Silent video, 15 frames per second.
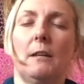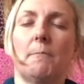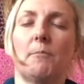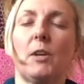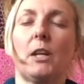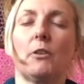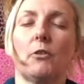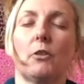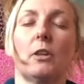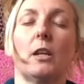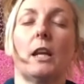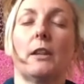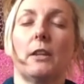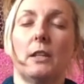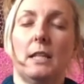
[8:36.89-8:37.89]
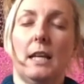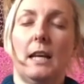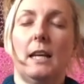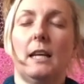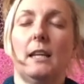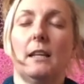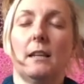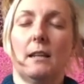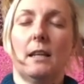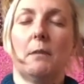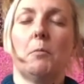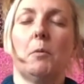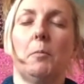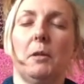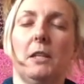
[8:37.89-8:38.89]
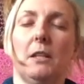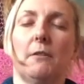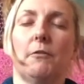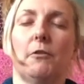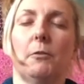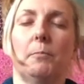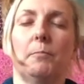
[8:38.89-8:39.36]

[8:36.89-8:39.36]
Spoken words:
And on another day, they will be different.